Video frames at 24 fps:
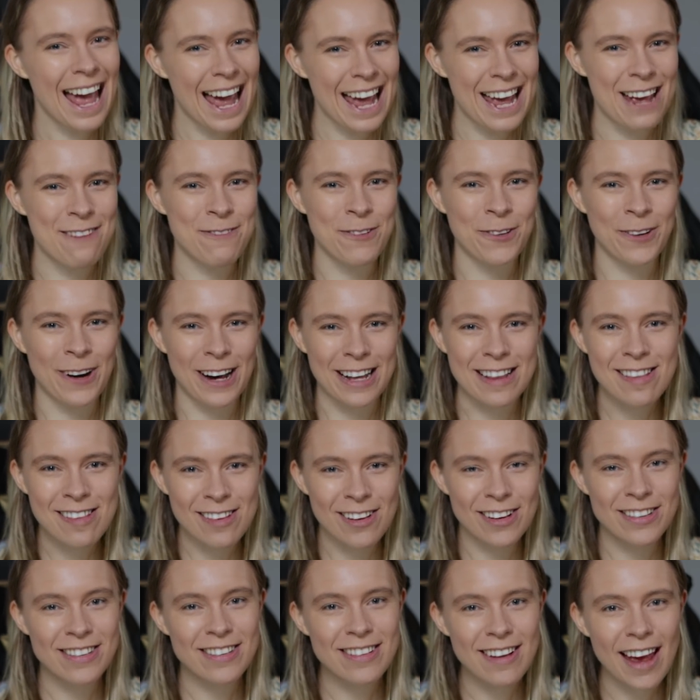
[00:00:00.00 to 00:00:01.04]
Hey everyone,
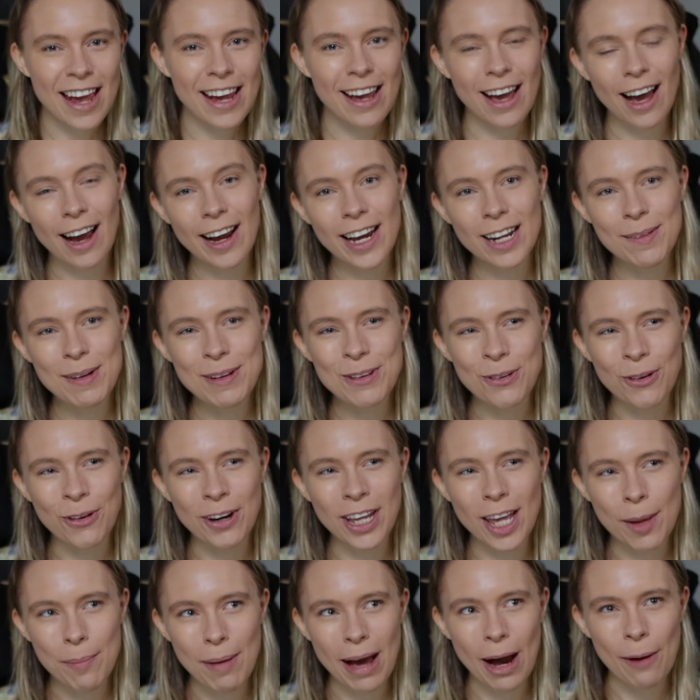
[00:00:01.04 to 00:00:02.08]
so today I'm going to be
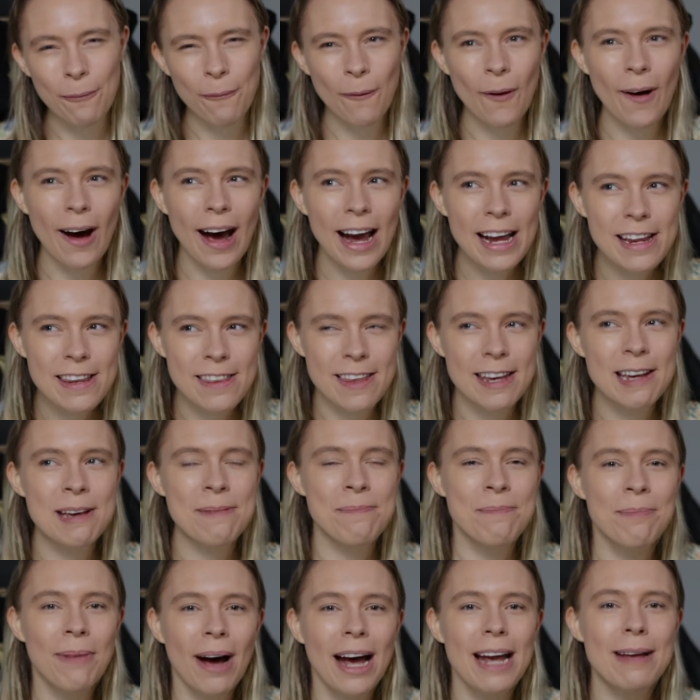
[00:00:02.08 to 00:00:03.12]
talking about what I
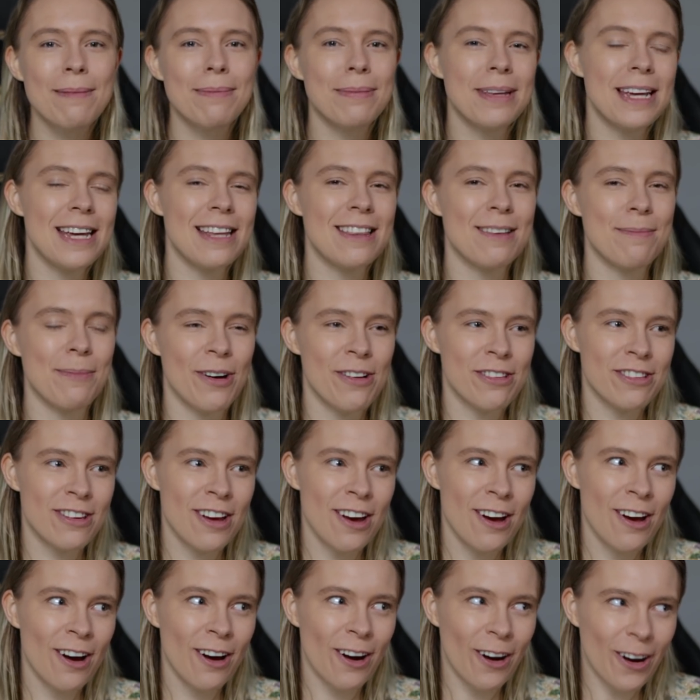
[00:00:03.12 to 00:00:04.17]
think might be the most
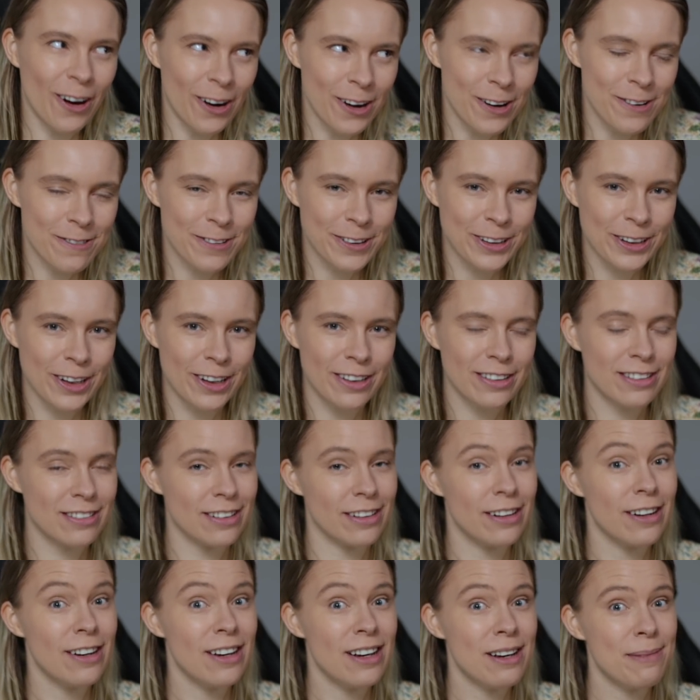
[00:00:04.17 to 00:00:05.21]
overlooked
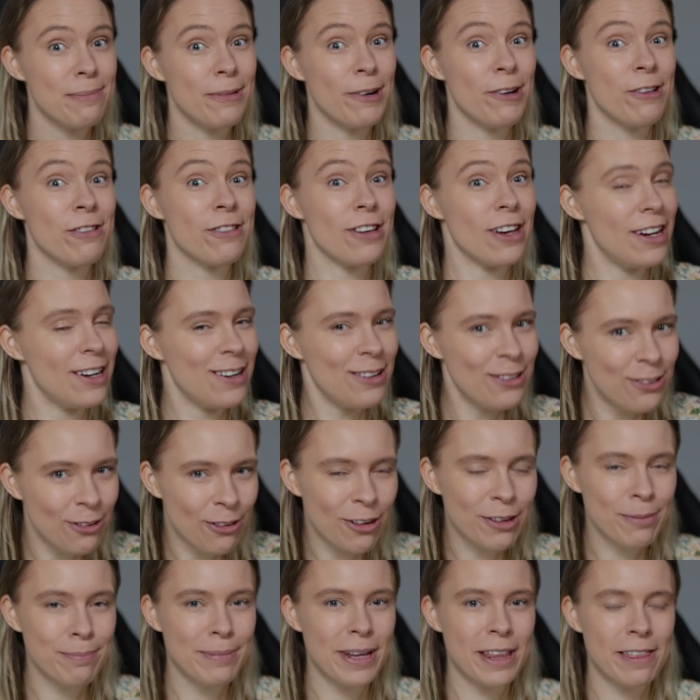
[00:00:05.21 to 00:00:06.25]
and most
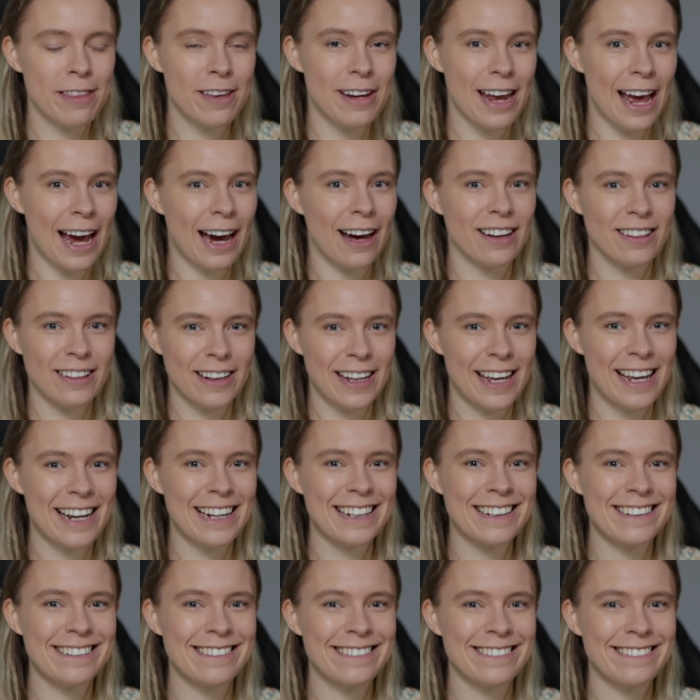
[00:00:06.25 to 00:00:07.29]
ignored method out
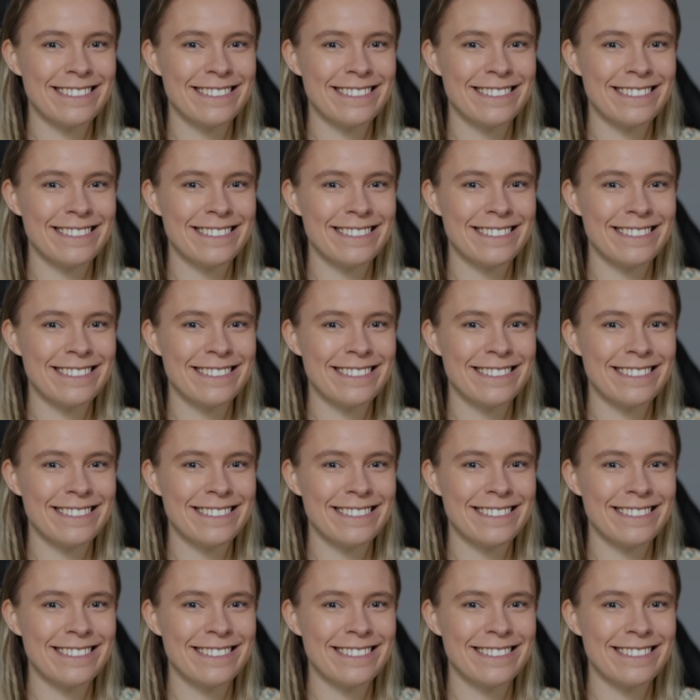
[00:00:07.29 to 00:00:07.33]
there